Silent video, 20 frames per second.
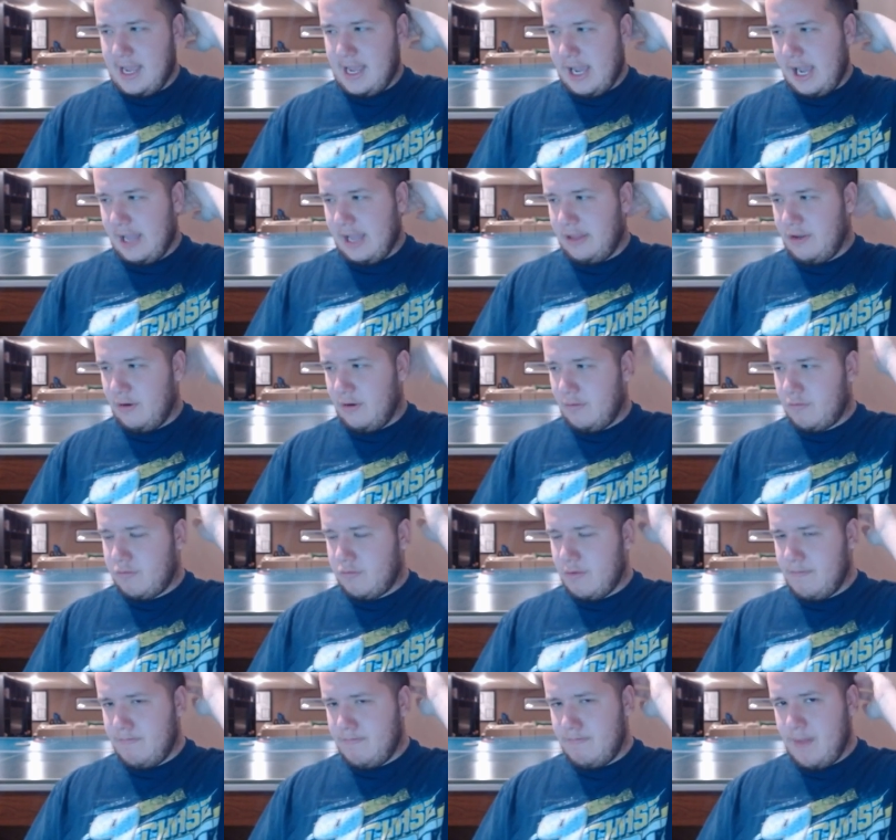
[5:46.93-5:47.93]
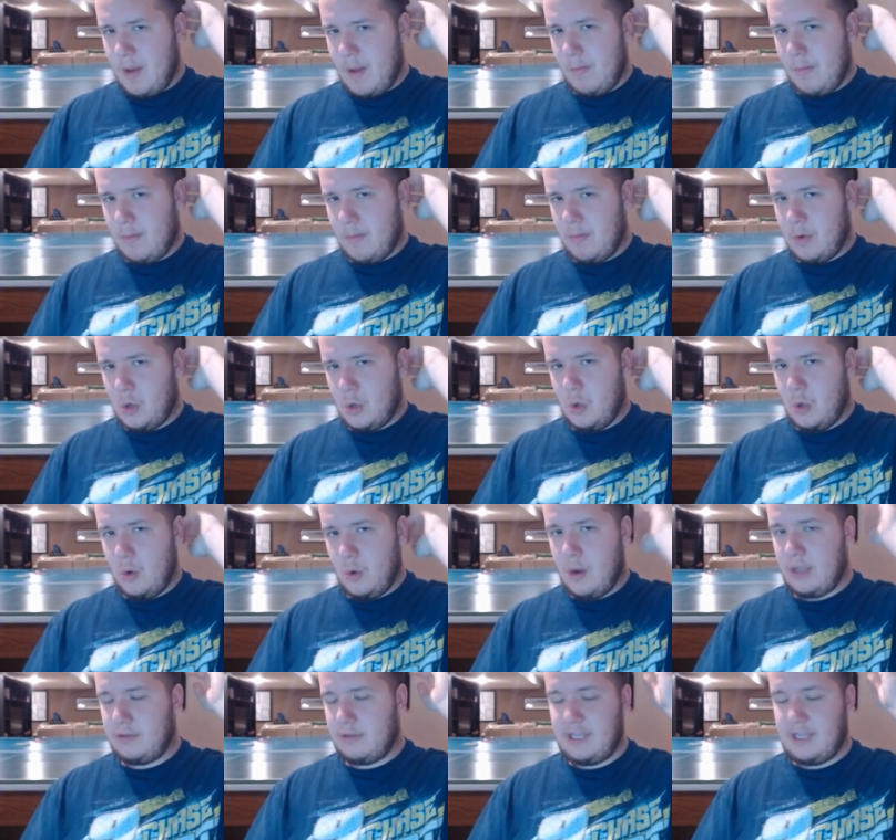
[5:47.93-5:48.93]
I don't remember
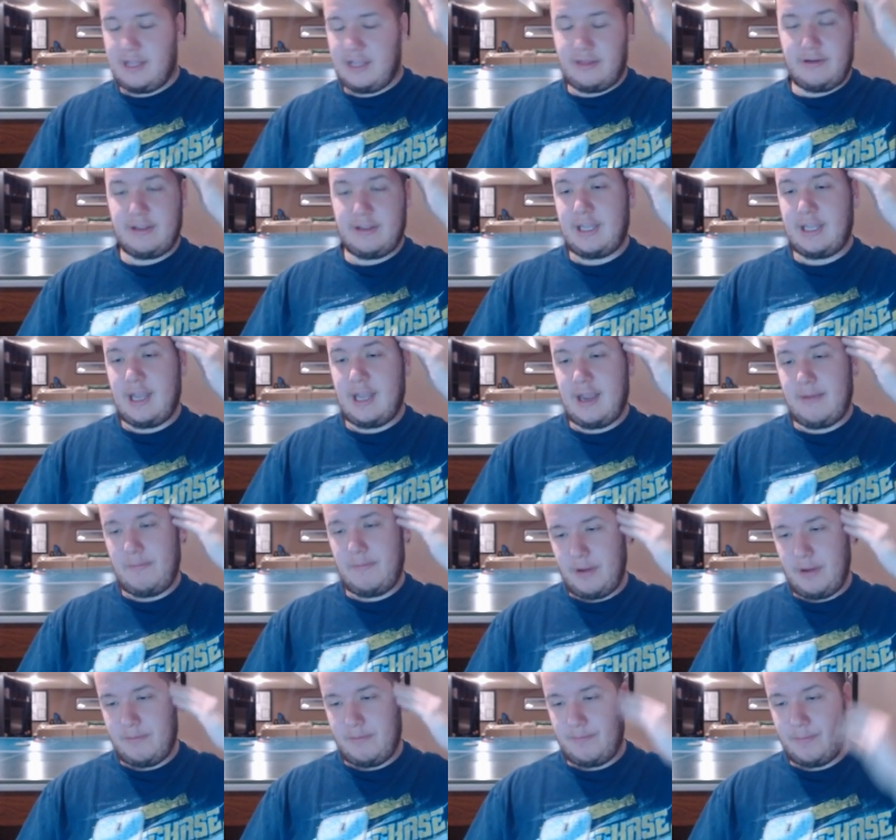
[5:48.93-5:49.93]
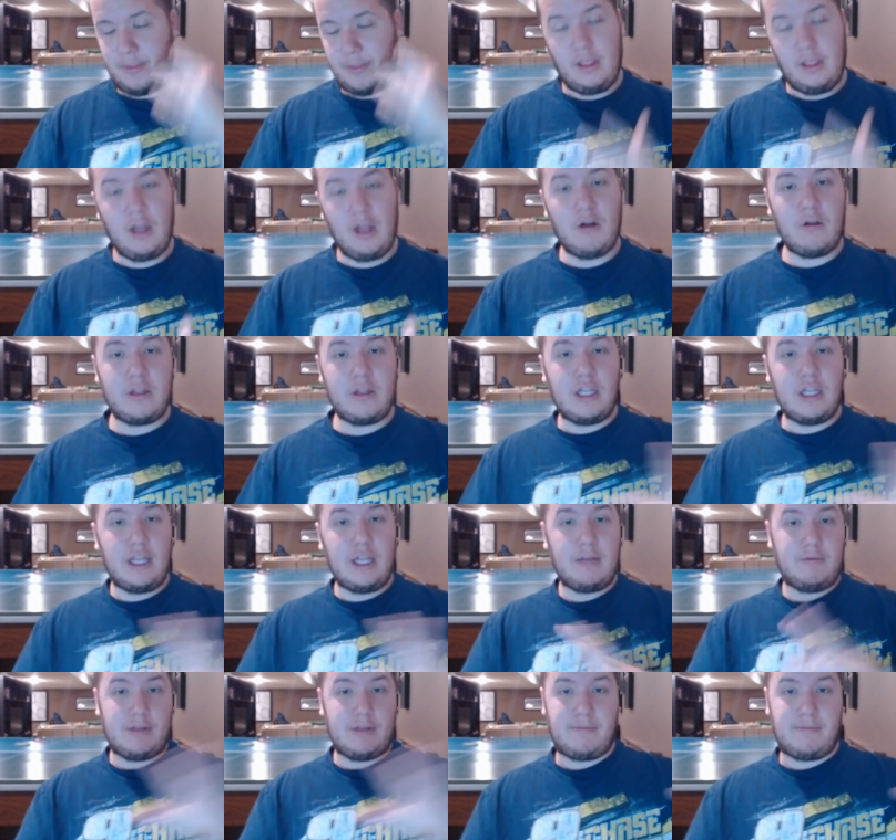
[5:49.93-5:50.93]
who else was out there at the time, but literally the
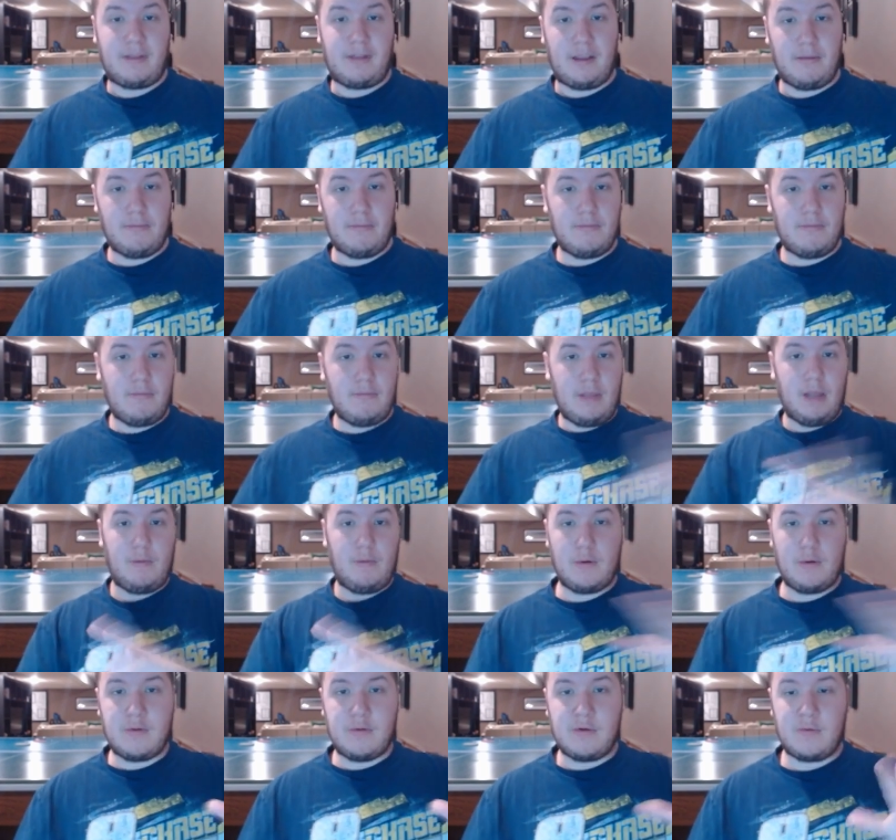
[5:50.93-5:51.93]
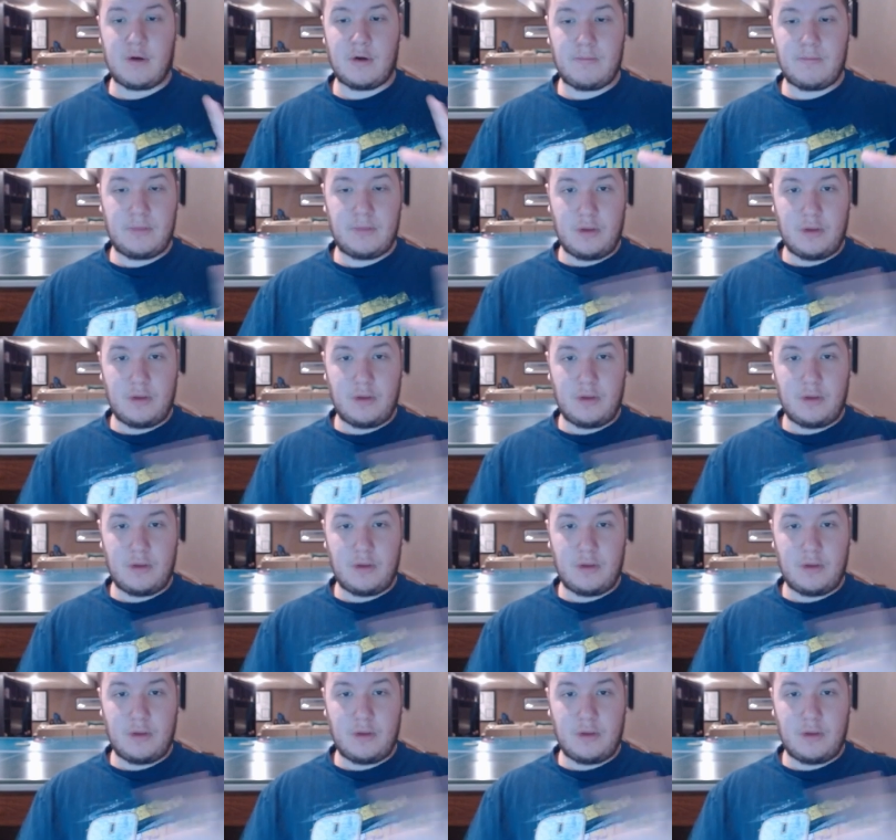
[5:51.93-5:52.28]
lake was empty like where we were.